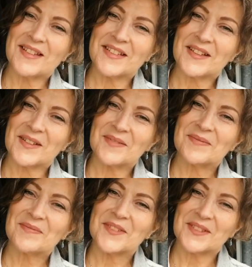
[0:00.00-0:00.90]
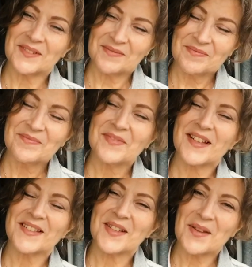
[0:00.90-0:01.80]
and till
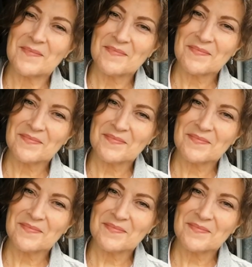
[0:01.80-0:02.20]
next time.